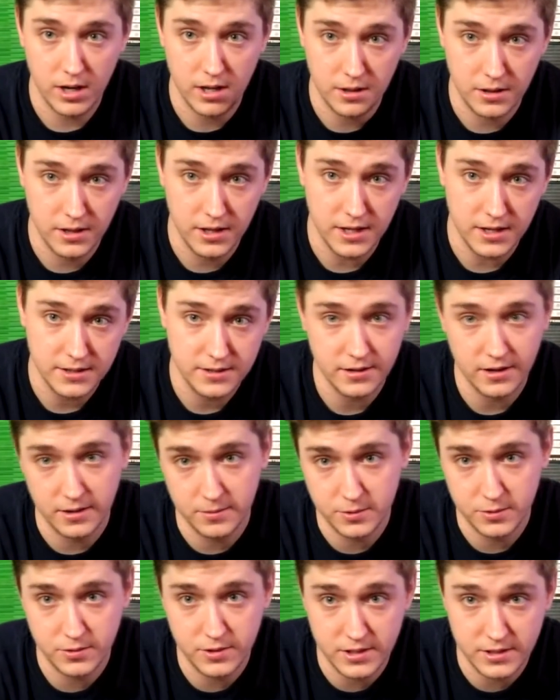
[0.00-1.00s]
and this
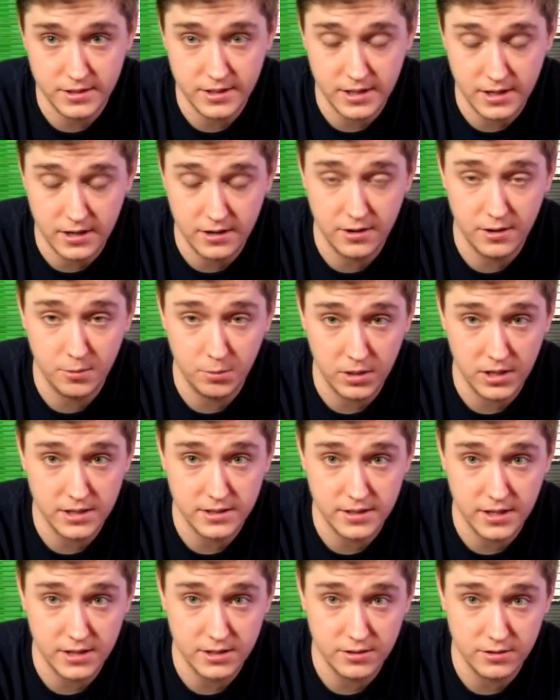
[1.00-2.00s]
comes with the standard
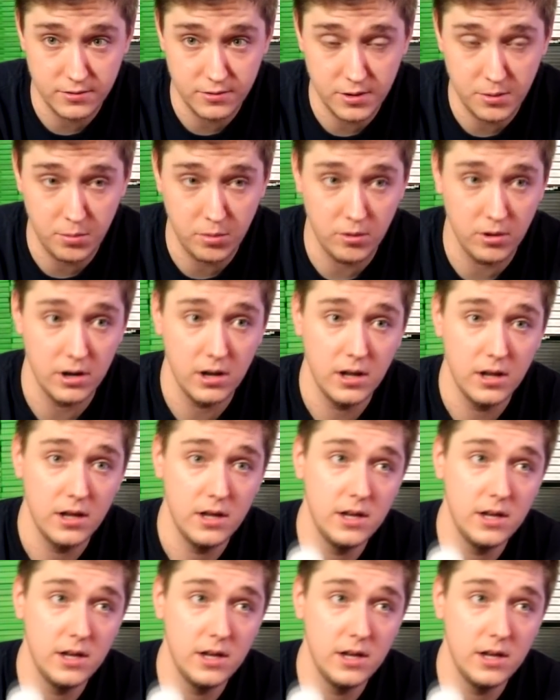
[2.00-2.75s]
PlayStation 3 port.